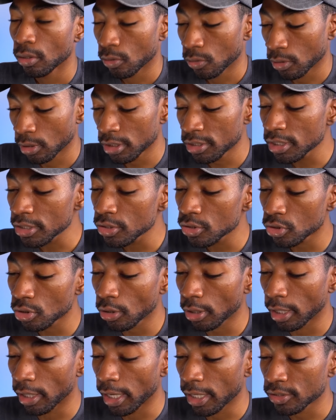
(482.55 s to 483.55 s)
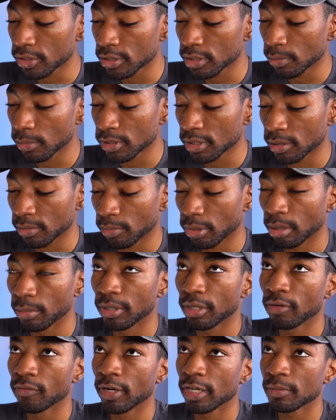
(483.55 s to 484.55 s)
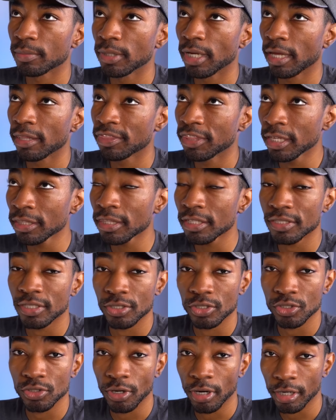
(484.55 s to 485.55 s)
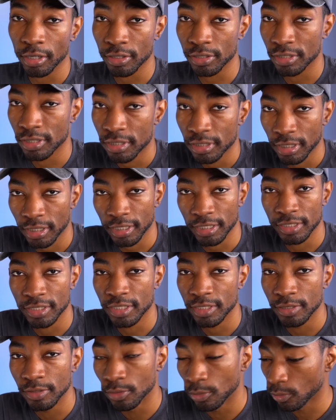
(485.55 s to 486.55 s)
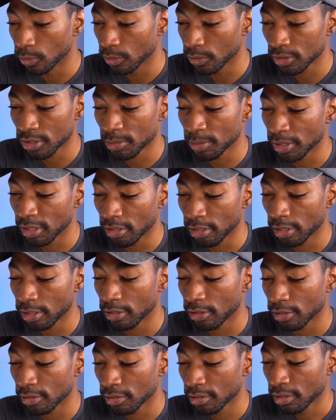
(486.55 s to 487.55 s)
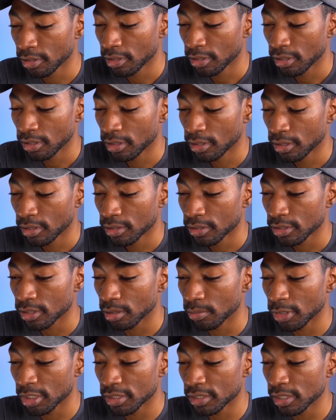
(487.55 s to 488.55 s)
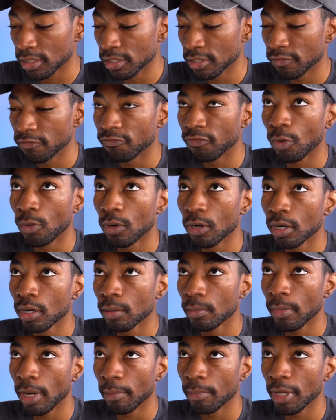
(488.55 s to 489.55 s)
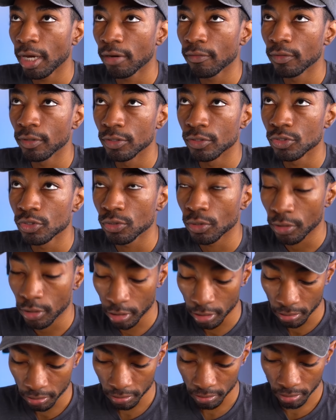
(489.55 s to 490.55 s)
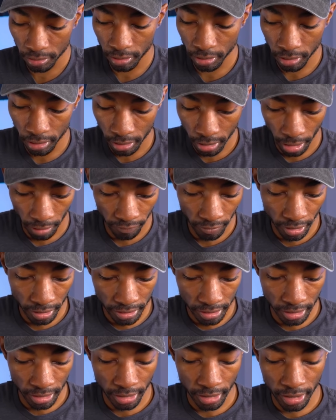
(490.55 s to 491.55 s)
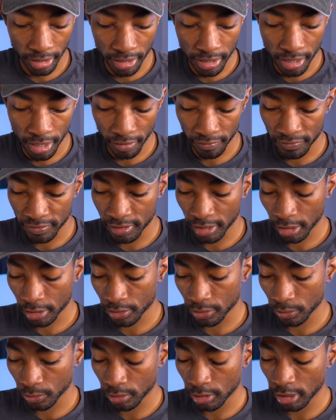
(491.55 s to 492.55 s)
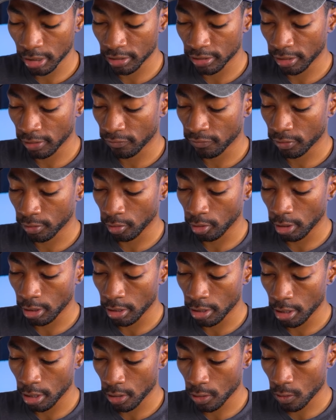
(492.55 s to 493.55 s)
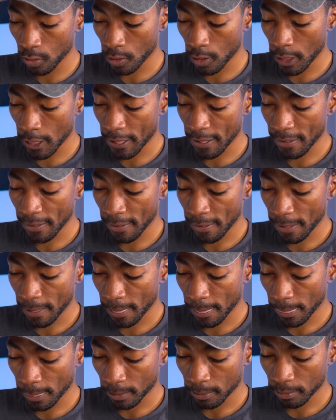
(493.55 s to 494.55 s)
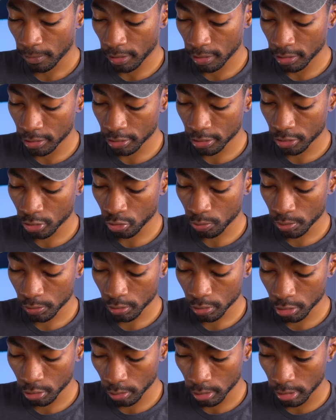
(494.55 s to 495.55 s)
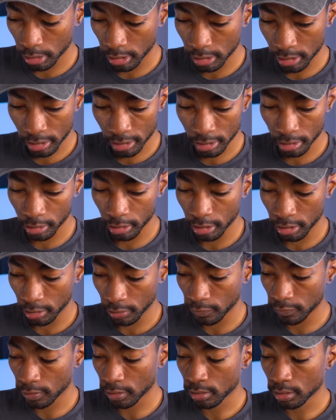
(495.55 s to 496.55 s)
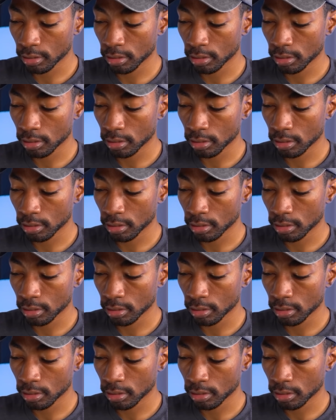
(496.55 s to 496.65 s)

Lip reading: Or is this... Okay, actually someone can probably correct me. I think this is Shark, or is this like his dual spirit, or some ascended form? I'm not really sure. Have not seen enough Zexal to get that far and know. But it is a super, so it gets sleeved.